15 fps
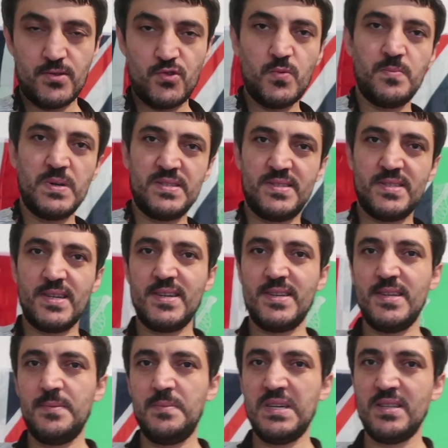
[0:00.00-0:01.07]

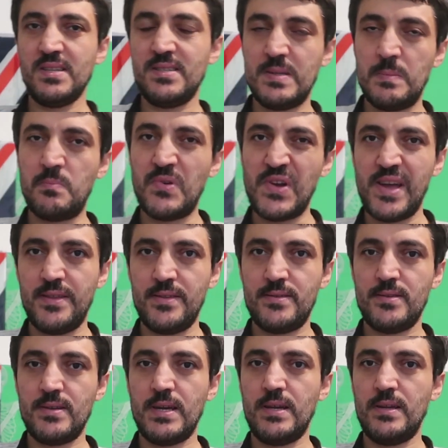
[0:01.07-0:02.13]
Superstarbill is a
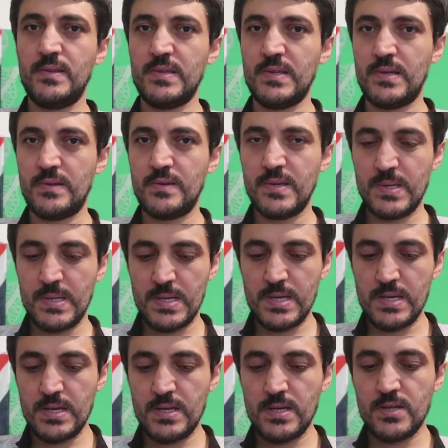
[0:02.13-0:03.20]
brand, and
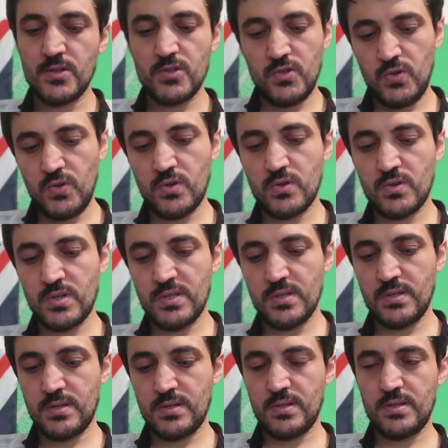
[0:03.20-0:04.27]
you're gonna
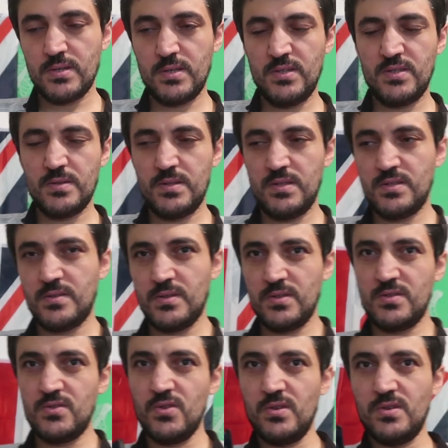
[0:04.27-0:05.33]
it's
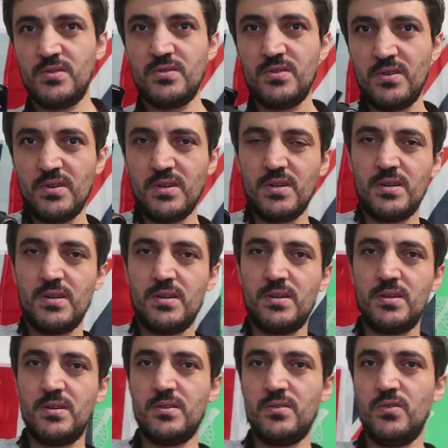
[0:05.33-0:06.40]

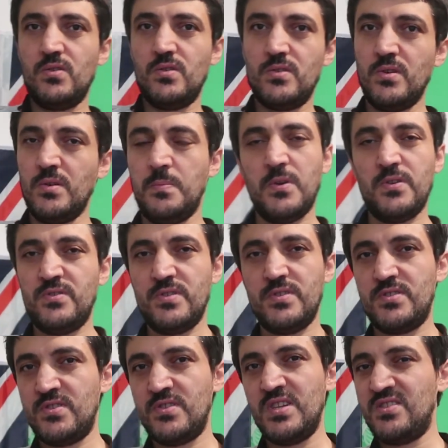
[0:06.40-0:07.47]
not no
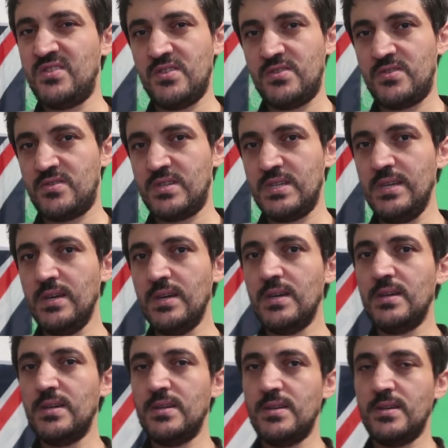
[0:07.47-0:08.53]
purchase necessary,
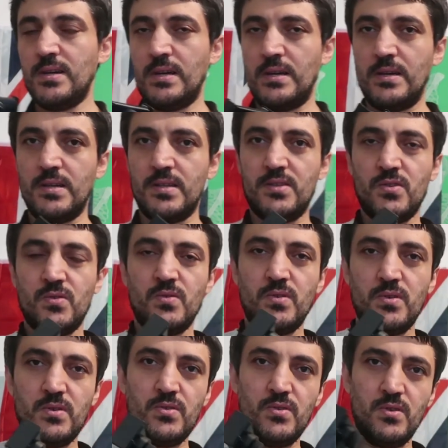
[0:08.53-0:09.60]

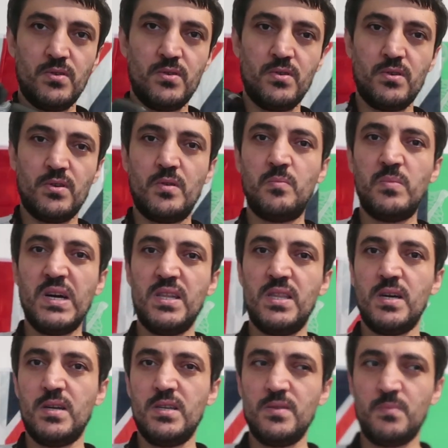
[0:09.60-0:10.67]
so you're not gonna buy
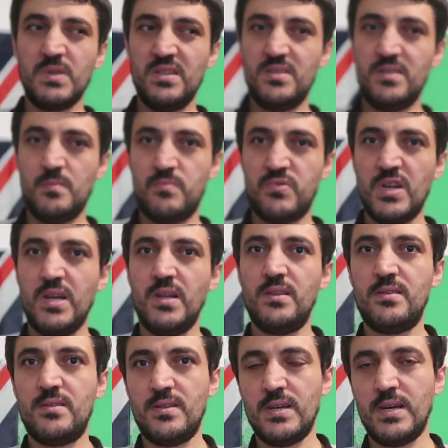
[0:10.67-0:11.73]
that, but it's the
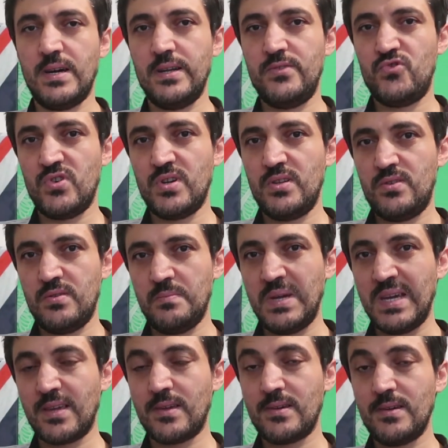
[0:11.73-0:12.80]
brand that I'm trying to
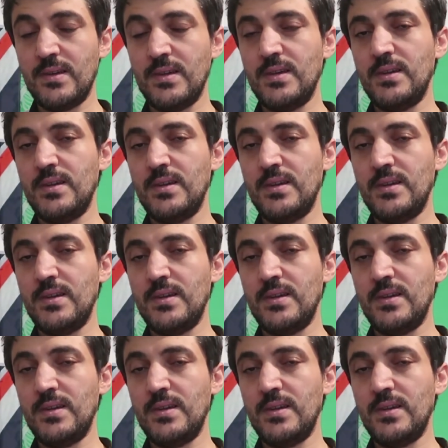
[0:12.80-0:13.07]
make.